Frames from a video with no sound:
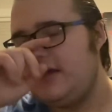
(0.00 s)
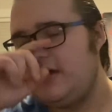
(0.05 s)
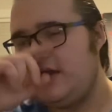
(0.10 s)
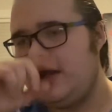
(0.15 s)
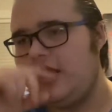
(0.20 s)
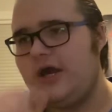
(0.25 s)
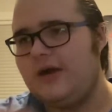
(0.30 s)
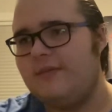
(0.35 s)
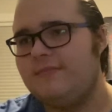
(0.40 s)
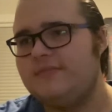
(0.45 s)

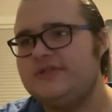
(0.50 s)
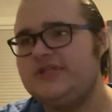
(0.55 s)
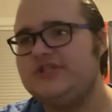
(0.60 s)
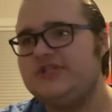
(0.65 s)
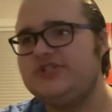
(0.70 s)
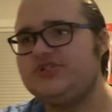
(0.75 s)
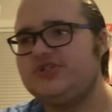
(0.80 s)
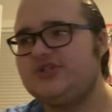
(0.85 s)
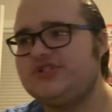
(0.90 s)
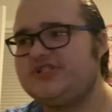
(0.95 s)
But these
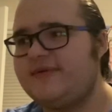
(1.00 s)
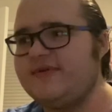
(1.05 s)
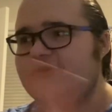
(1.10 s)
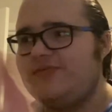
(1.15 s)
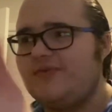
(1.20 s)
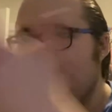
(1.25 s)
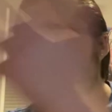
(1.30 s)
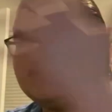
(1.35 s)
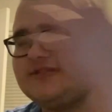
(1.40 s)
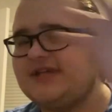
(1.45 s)
are just some of
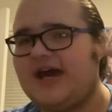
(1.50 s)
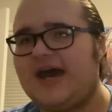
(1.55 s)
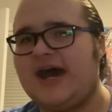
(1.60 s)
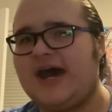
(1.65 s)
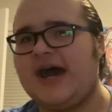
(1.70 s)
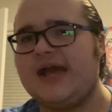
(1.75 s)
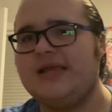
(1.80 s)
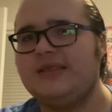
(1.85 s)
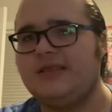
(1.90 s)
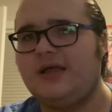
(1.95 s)
the ones
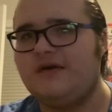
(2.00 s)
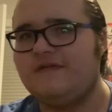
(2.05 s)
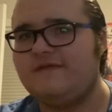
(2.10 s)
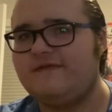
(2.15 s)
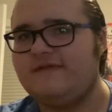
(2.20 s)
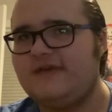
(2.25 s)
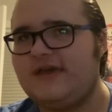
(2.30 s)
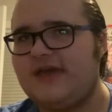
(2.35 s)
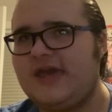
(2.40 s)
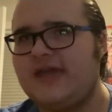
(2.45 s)
I
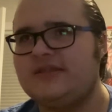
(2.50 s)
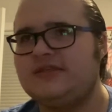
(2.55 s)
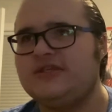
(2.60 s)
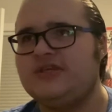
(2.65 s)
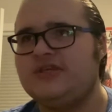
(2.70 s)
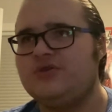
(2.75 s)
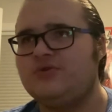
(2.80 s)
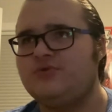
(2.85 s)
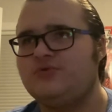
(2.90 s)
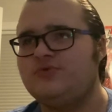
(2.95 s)
love and
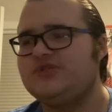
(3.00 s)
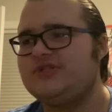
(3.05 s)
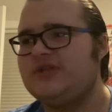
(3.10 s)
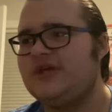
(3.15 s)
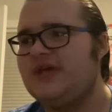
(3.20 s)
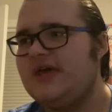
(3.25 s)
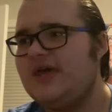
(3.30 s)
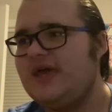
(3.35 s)
used